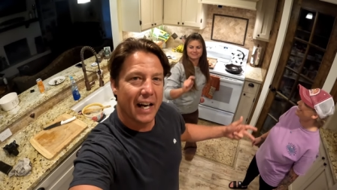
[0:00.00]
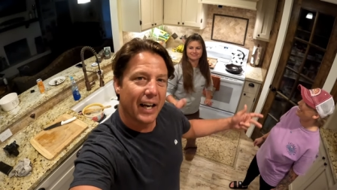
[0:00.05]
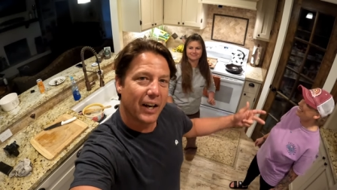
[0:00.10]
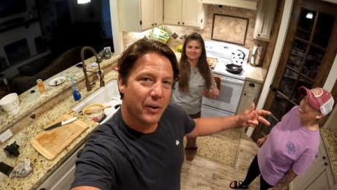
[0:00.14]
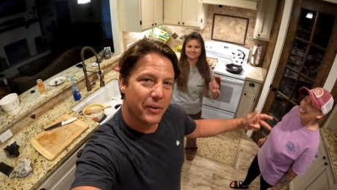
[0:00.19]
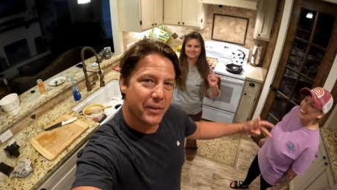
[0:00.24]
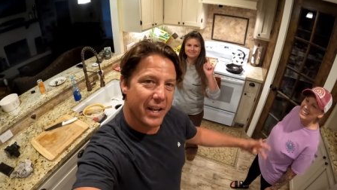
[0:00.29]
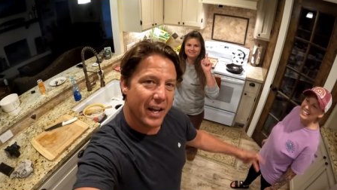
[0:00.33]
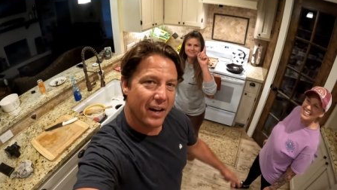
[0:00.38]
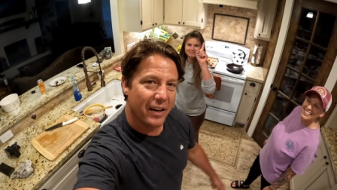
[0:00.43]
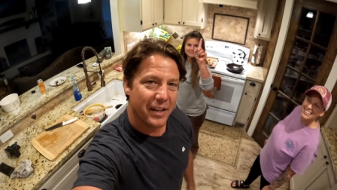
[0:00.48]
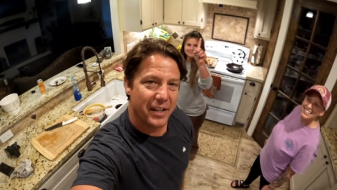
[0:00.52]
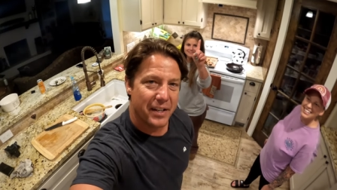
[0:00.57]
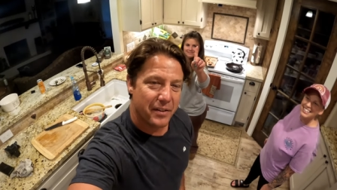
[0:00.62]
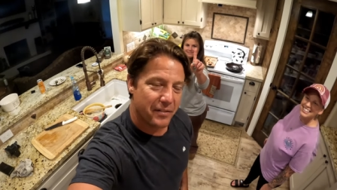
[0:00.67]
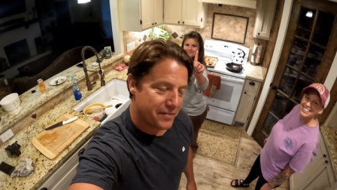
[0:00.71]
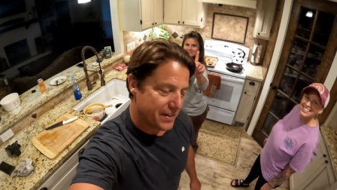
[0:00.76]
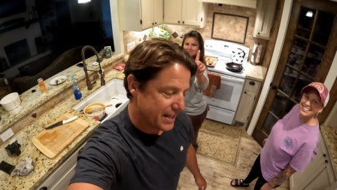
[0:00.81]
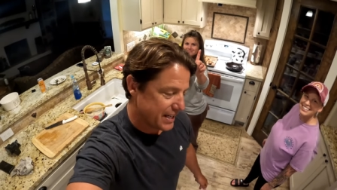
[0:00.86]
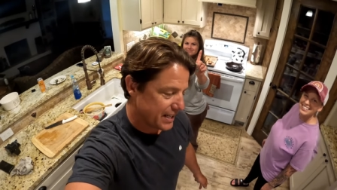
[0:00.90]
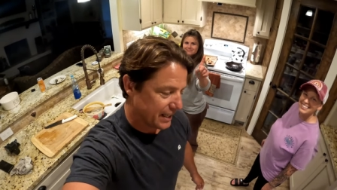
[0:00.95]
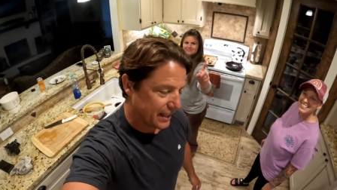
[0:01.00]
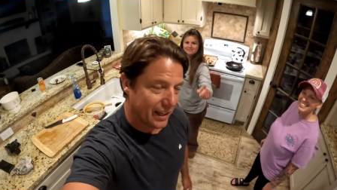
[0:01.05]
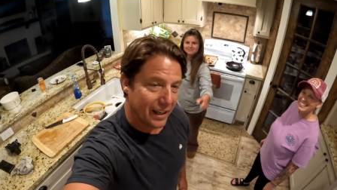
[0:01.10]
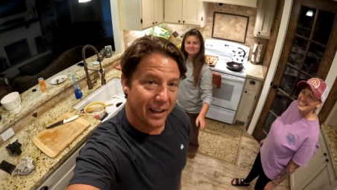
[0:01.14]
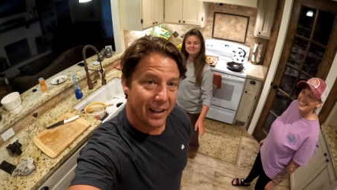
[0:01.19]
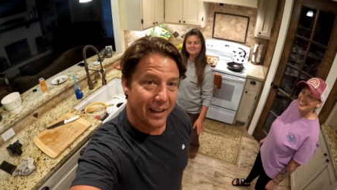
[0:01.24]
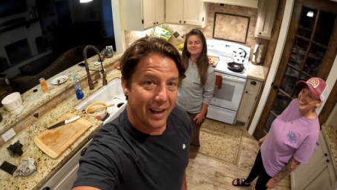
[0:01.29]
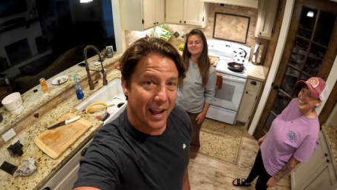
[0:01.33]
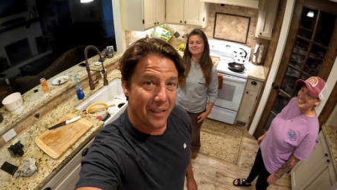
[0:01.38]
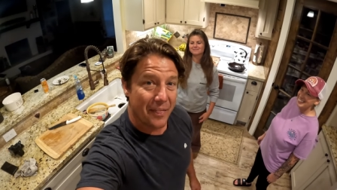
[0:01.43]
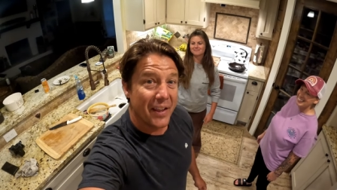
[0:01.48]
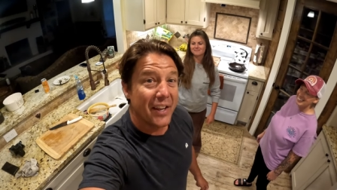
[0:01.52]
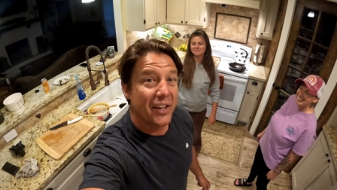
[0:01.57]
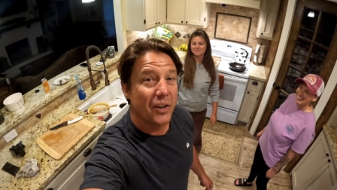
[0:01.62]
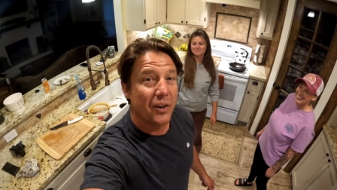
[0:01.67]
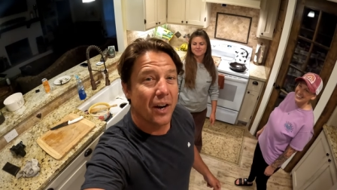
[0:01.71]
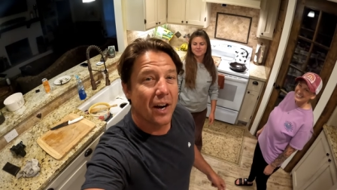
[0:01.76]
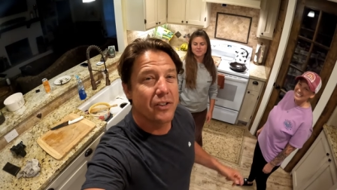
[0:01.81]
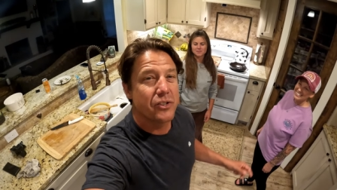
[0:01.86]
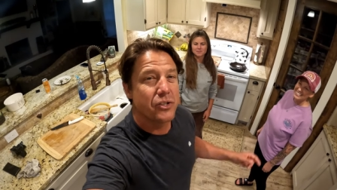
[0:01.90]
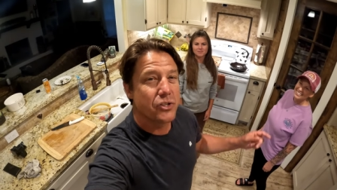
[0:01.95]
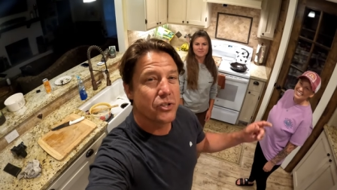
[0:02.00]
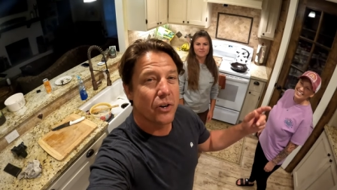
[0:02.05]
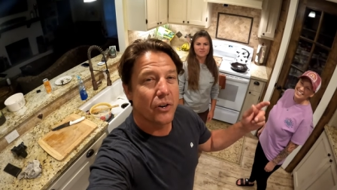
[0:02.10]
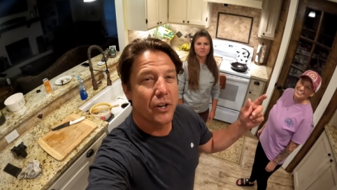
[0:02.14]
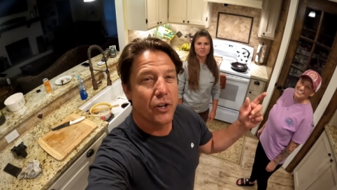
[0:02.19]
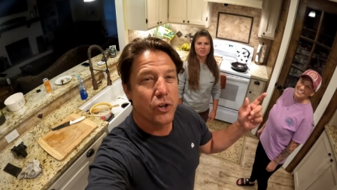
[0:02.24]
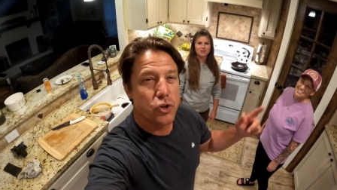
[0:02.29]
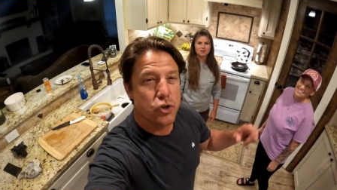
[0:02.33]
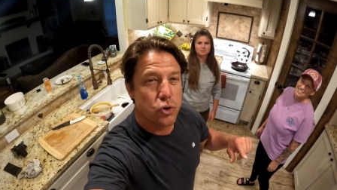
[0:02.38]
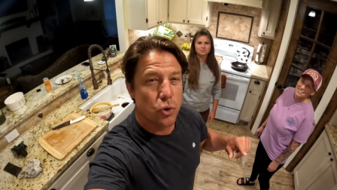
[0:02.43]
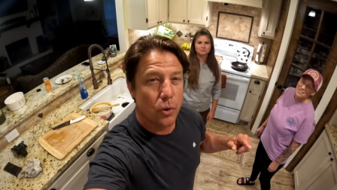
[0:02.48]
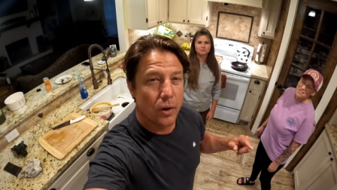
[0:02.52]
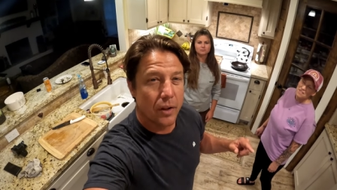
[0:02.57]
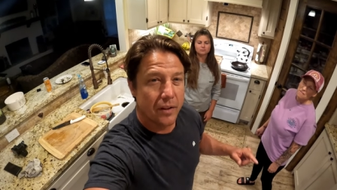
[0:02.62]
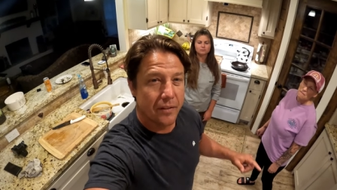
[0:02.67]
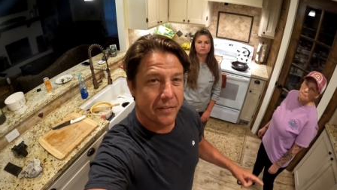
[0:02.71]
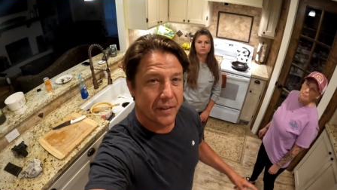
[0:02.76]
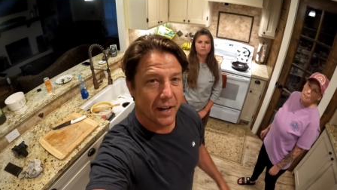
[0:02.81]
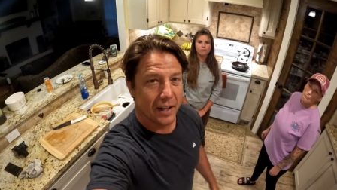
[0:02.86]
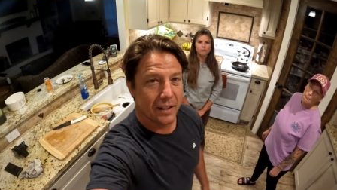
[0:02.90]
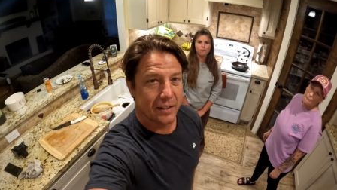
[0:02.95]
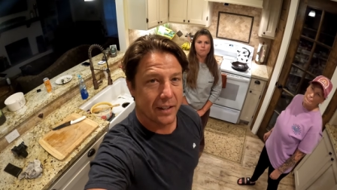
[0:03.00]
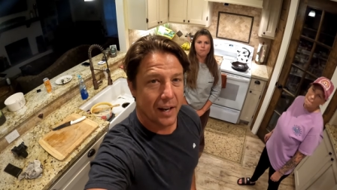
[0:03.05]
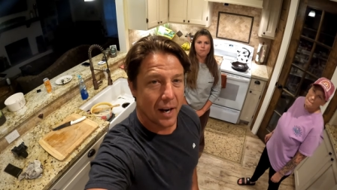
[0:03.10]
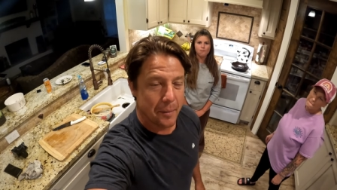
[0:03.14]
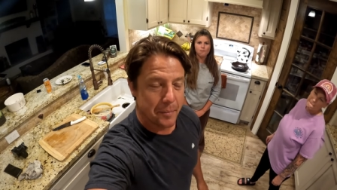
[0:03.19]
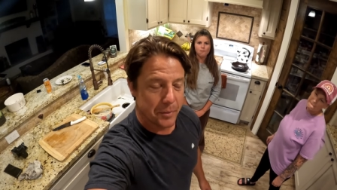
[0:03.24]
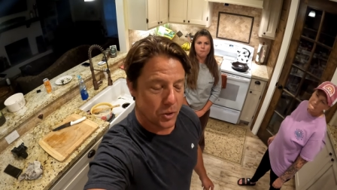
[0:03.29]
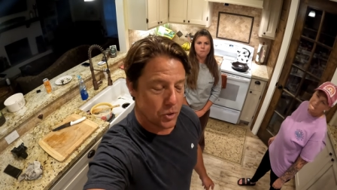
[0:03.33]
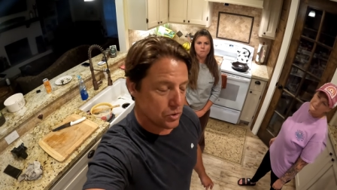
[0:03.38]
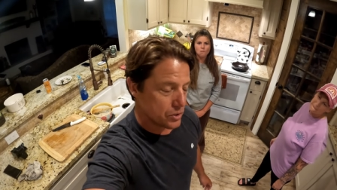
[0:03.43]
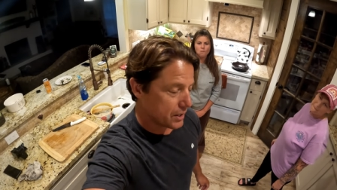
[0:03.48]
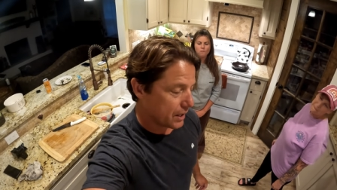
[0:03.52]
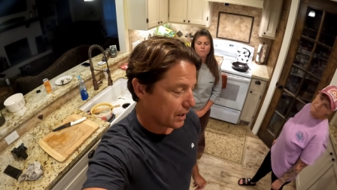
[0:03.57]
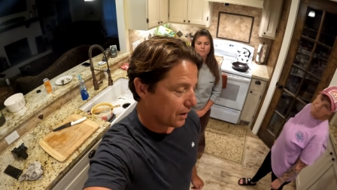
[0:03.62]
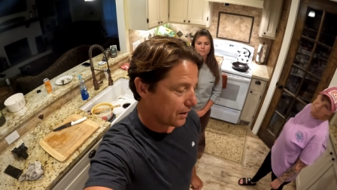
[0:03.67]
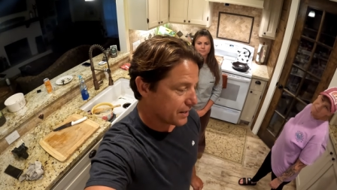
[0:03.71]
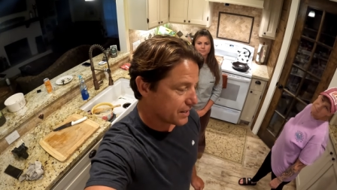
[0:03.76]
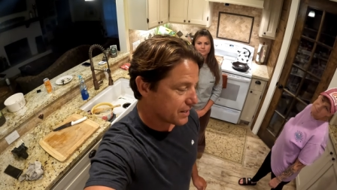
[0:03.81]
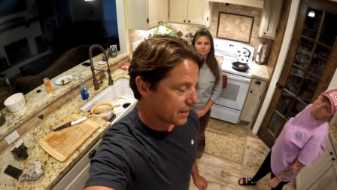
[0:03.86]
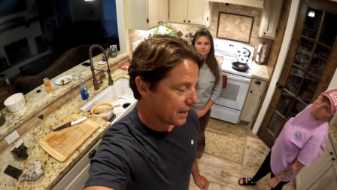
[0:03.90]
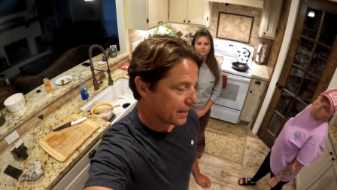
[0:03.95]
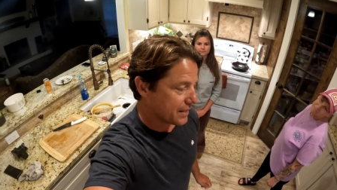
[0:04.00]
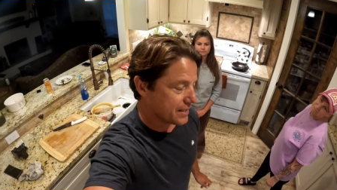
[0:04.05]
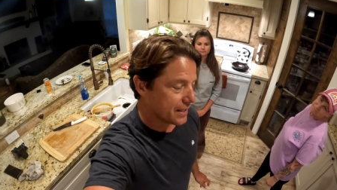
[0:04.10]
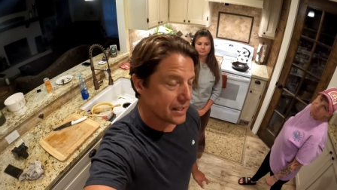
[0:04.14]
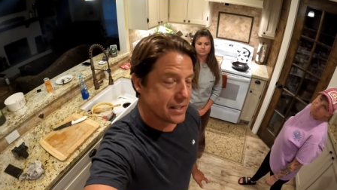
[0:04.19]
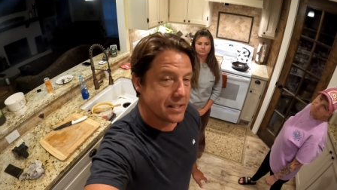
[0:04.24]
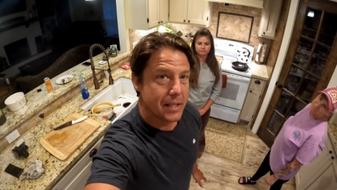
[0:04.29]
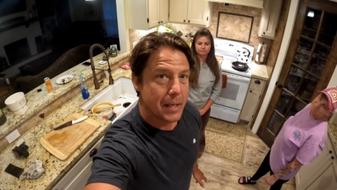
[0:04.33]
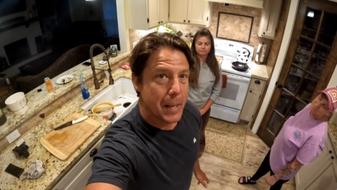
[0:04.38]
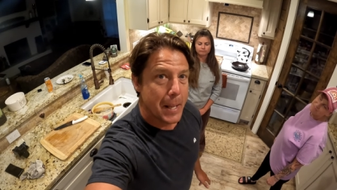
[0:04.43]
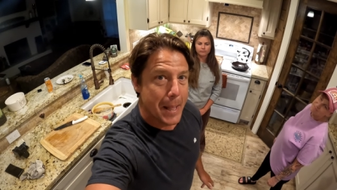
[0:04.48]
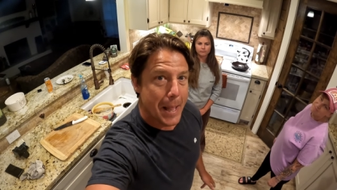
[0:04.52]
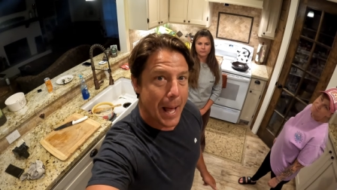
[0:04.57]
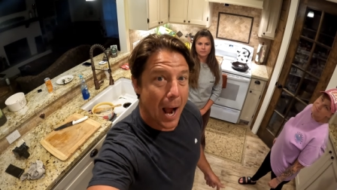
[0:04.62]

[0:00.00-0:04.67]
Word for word: I go down in defeat again. I think you guys are starting to enjoy the fact that I'm losing all these contests.